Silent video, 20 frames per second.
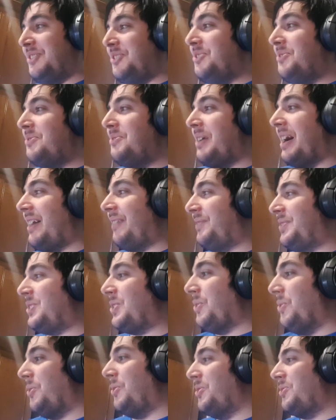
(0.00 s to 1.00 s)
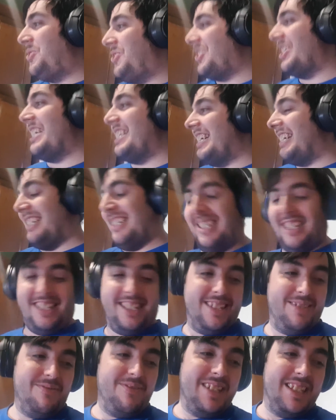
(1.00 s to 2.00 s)
you have tortured
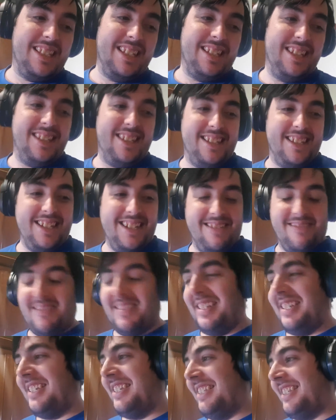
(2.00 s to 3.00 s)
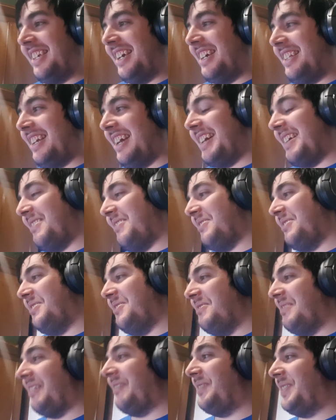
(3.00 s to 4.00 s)
us with this series at how
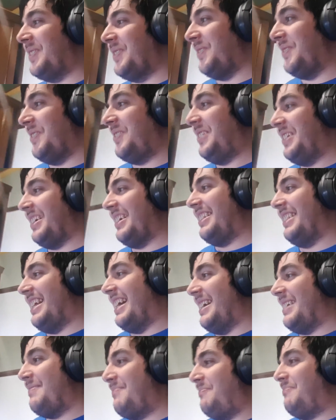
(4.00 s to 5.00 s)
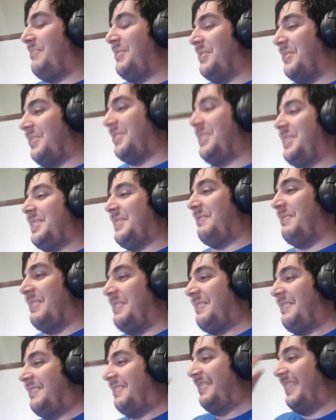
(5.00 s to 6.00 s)
you have tortured that poor
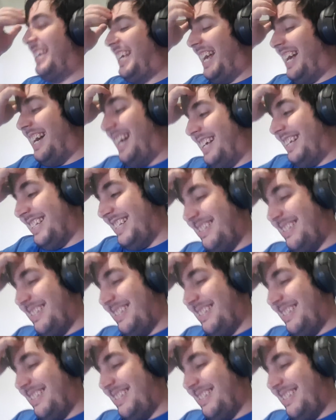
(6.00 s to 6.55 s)
squirrel cat.